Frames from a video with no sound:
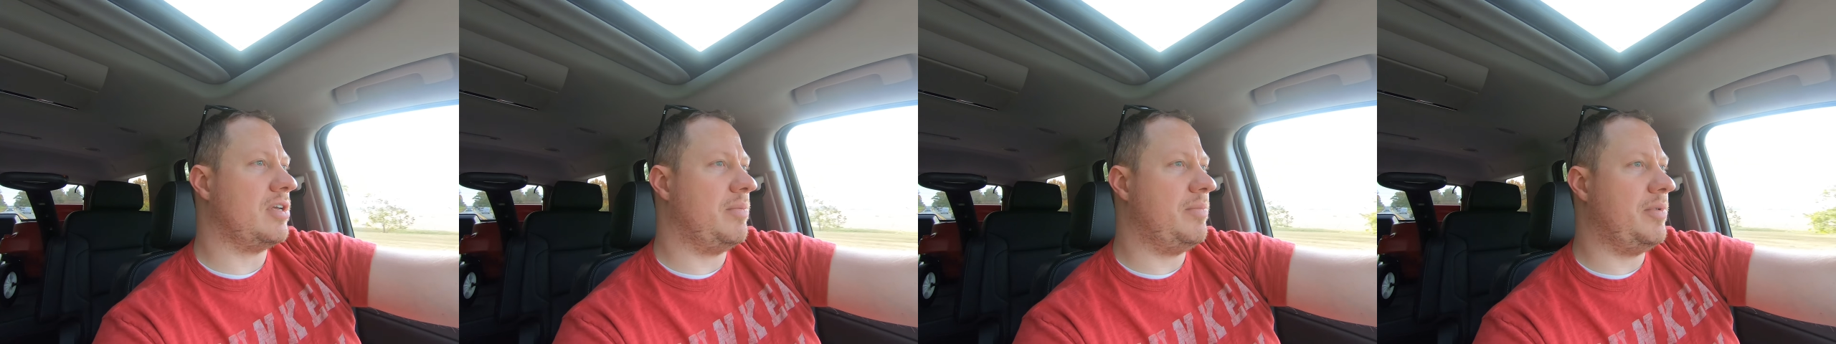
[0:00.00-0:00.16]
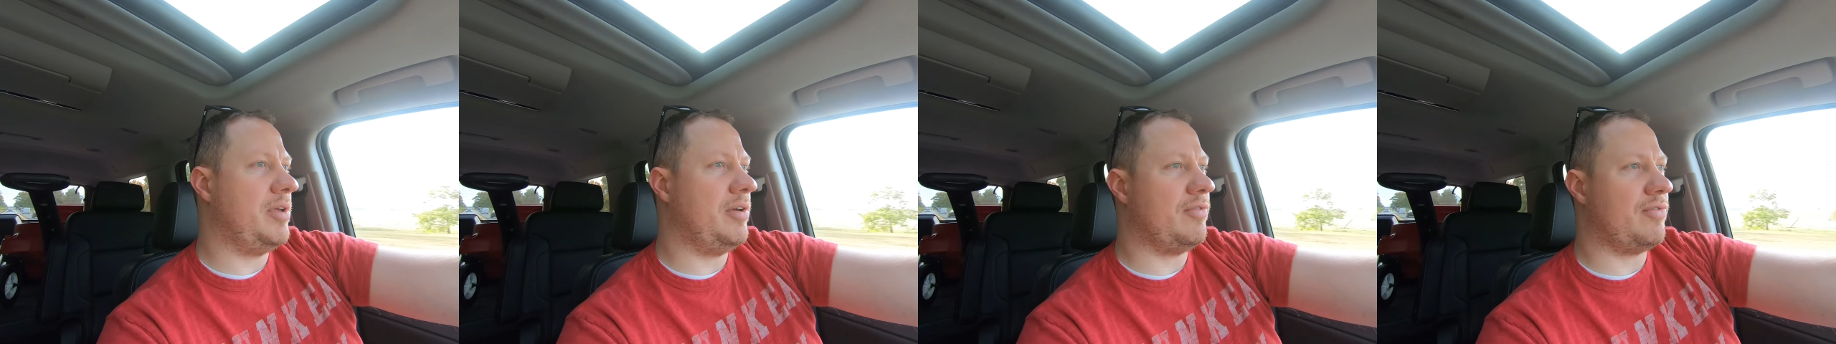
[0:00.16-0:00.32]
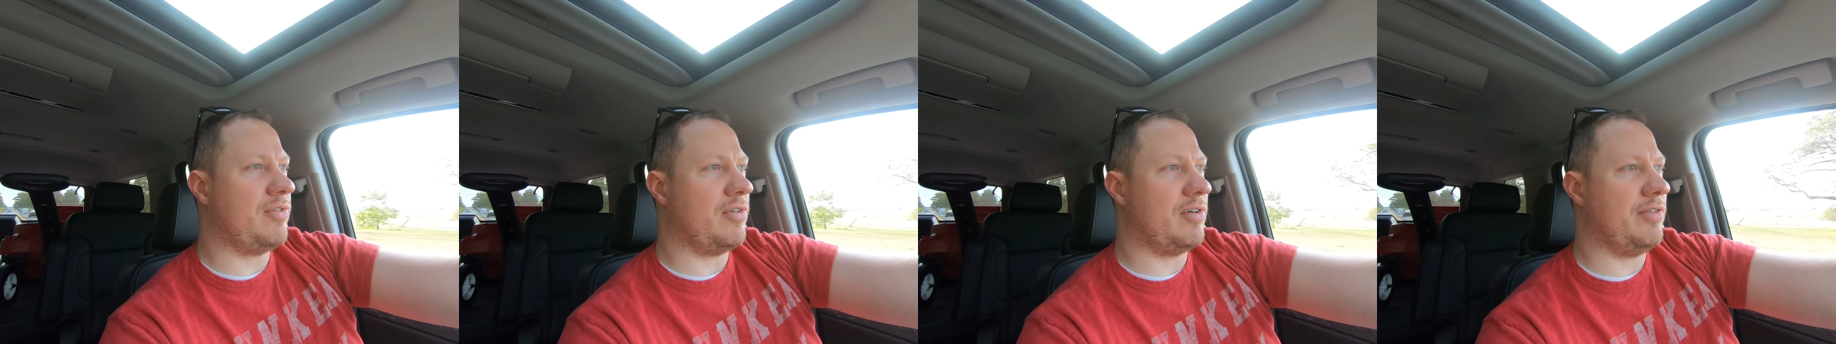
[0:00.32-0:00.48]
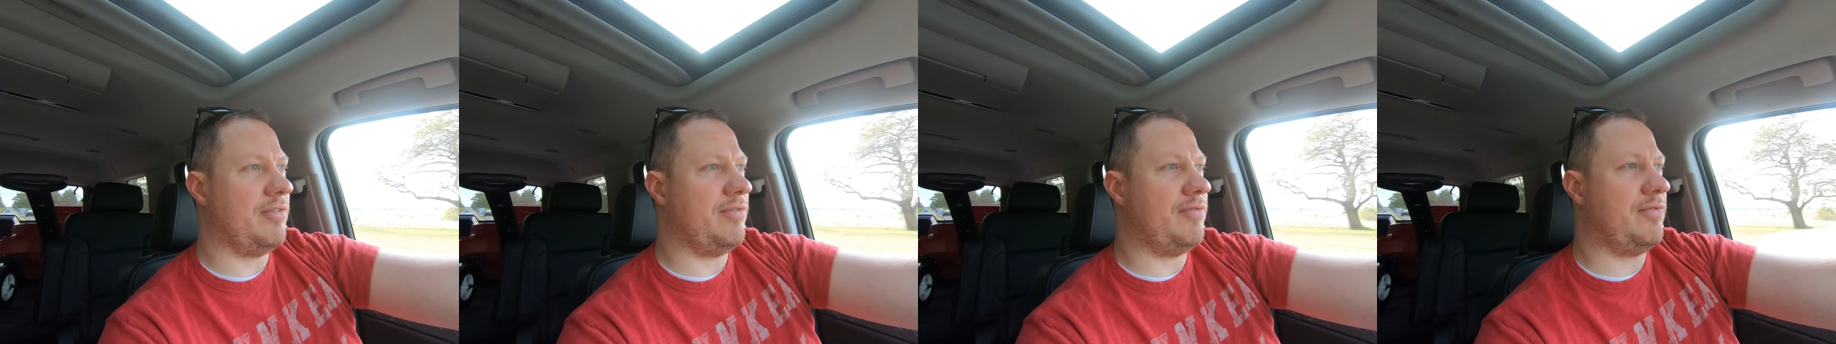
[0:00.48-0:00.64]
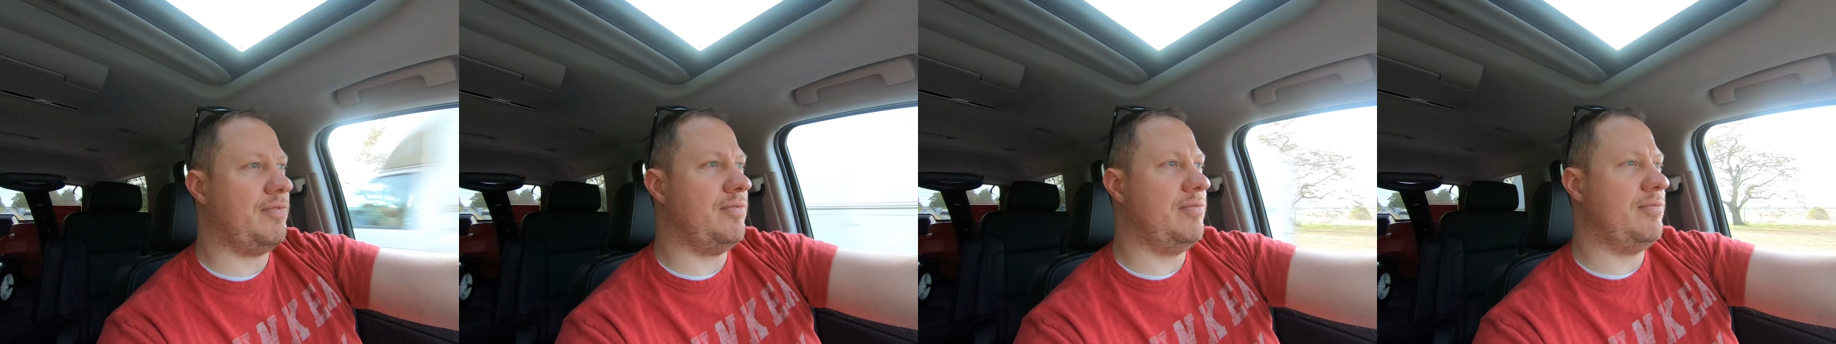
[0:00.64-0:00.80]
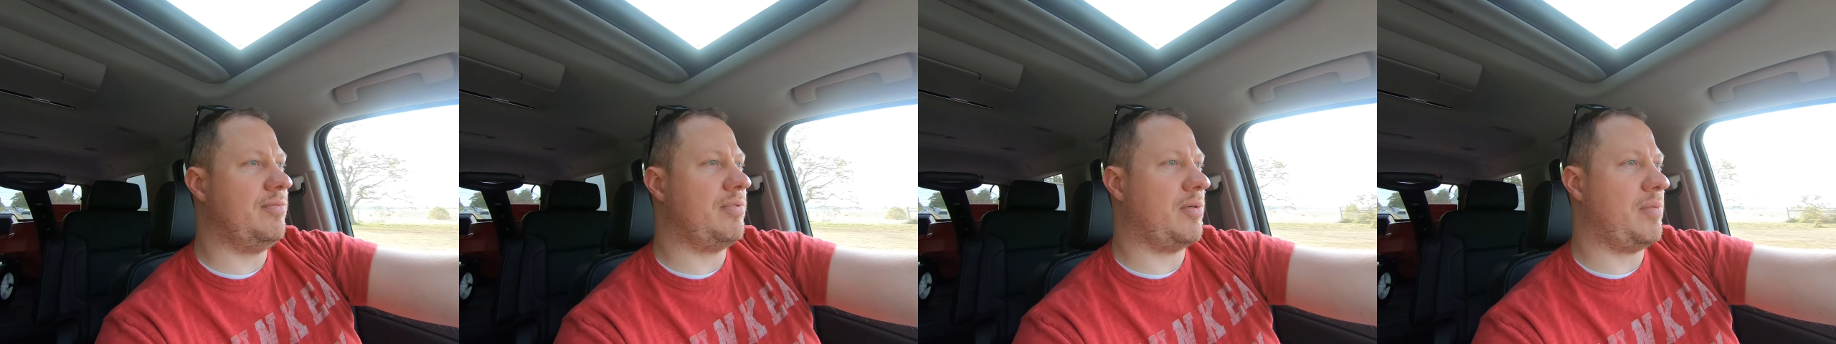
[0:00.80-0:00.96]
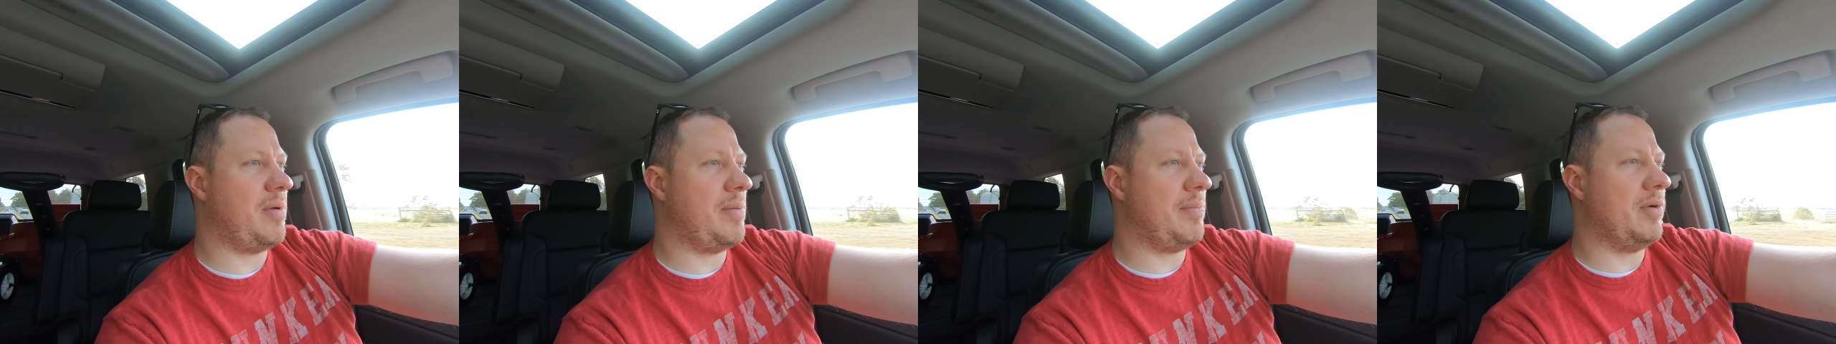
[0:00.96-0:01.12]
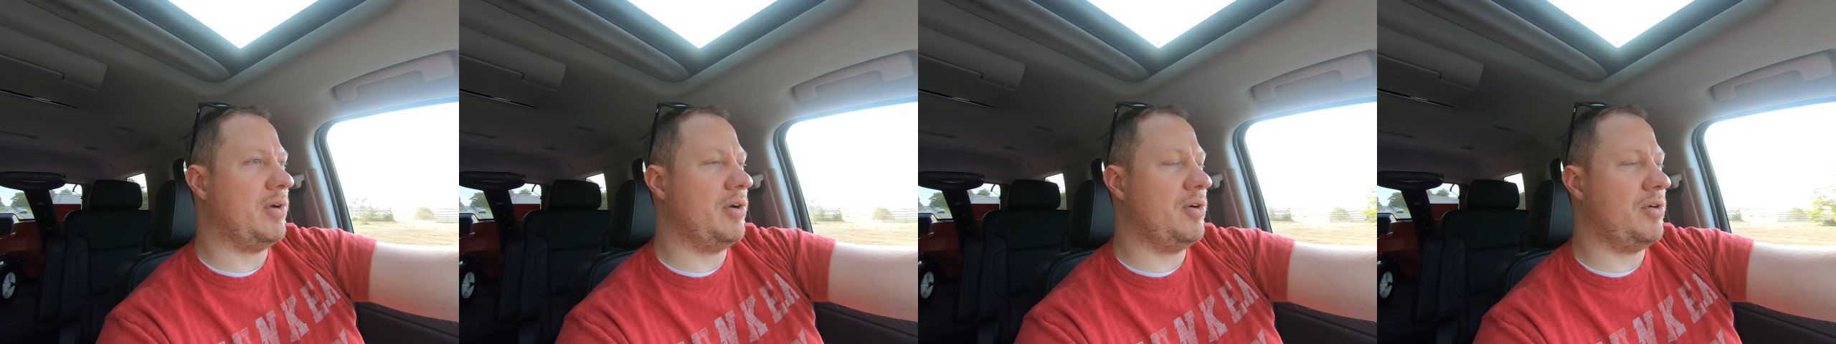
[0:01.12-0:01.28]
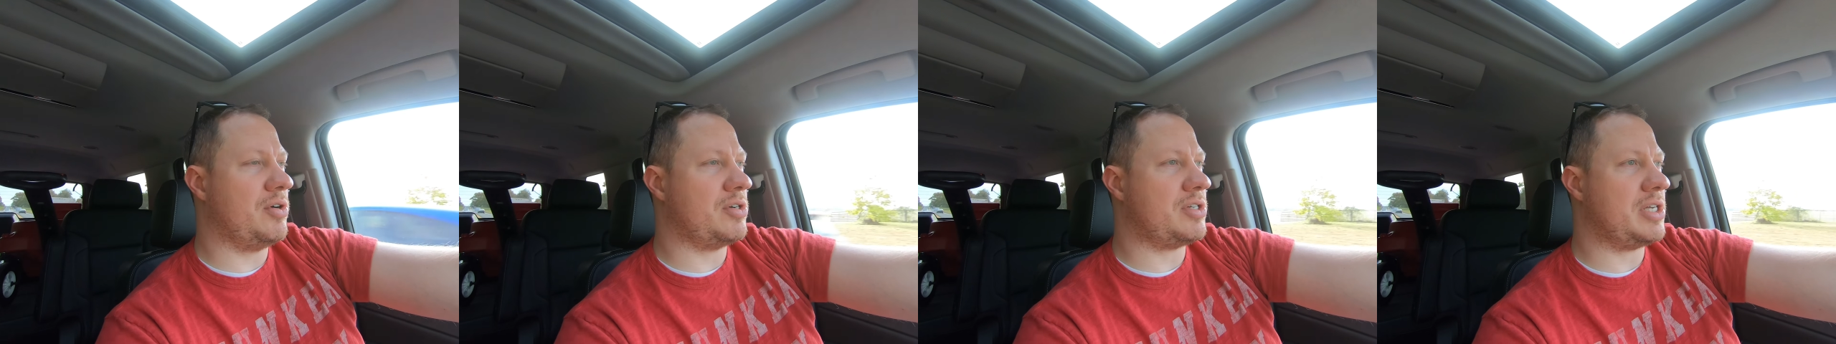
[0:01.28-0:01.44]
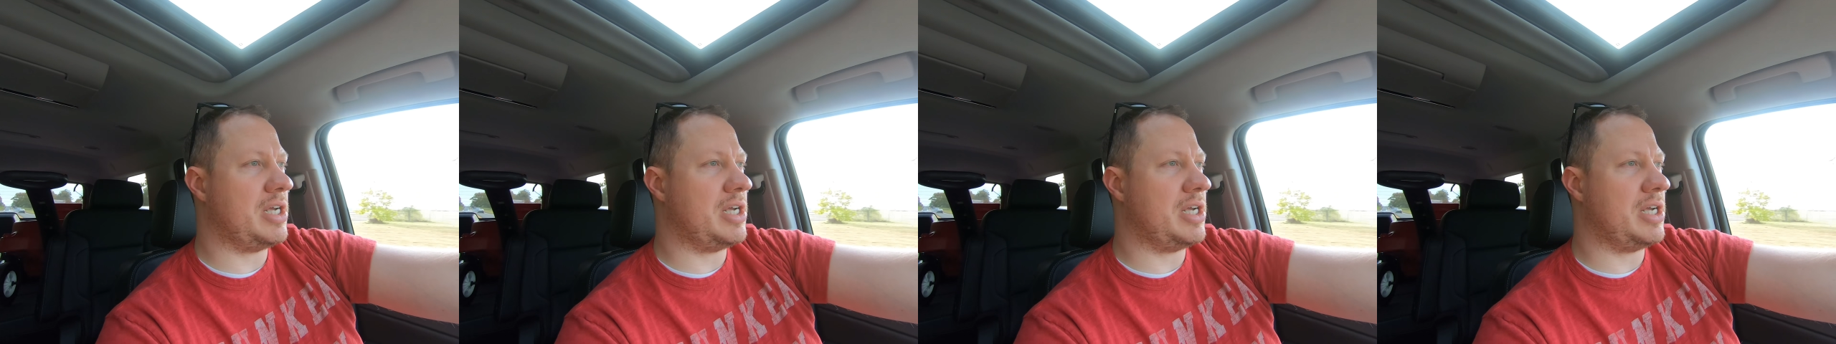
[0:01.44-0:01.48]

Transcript: I mean, for people who are